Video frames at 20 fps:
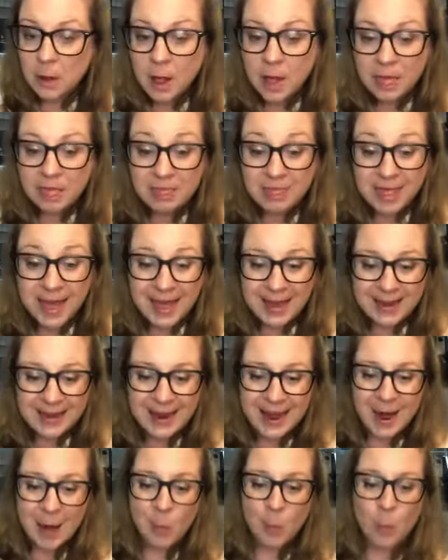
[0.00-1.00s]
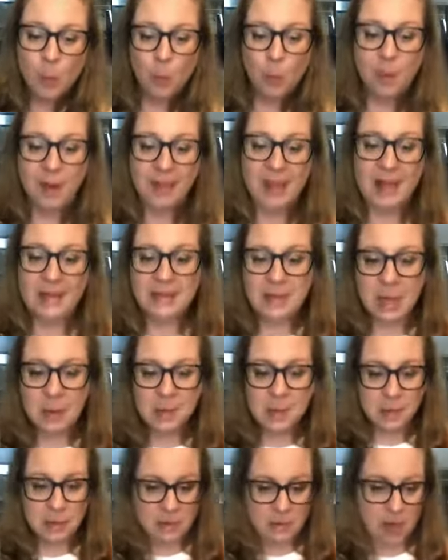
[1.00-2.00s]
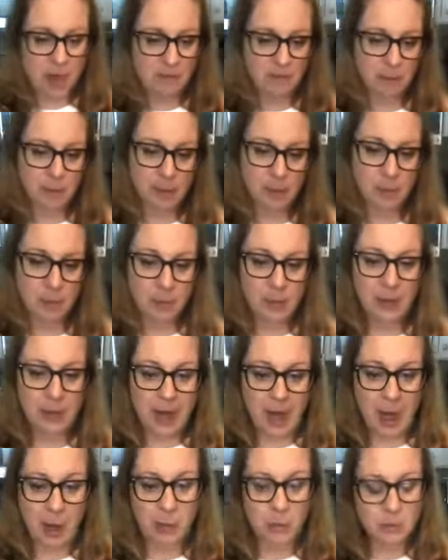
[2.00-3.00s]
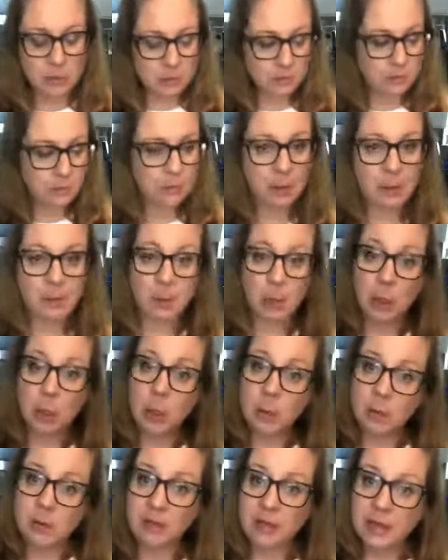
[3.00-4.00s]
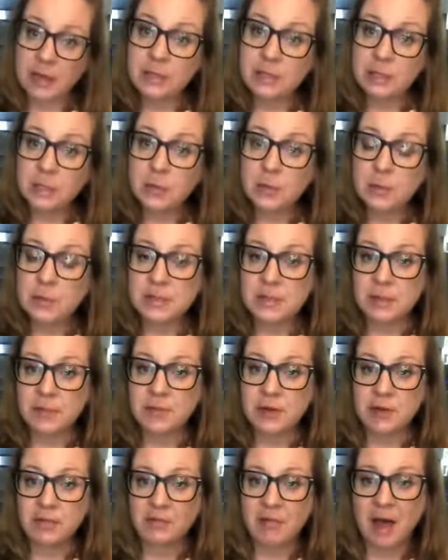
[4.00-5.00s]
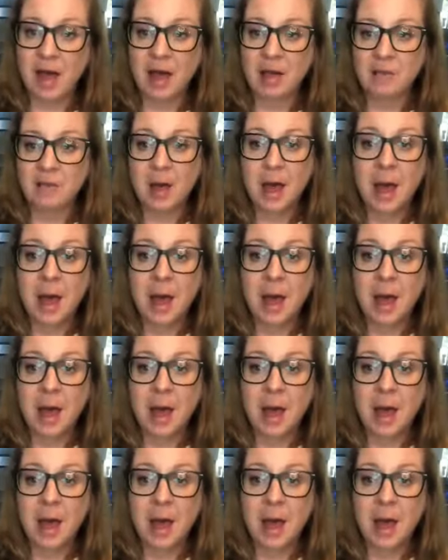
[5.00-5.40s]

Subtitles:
Then, when that timer goes off, I'm gonna pull it out. I'm gonna lower the heat to 375.